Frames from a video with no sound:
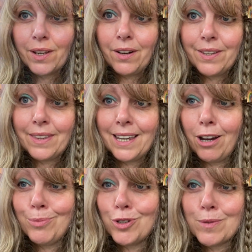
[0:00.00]
I think
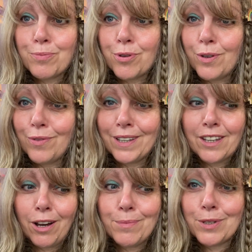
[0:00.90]
I'm just proving
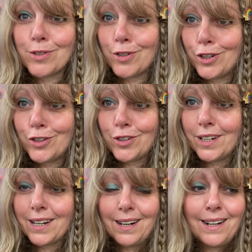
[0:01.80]
that I'm such
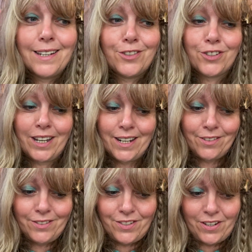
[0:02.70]
a cliche,
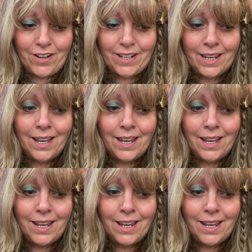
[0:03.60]
aren't I?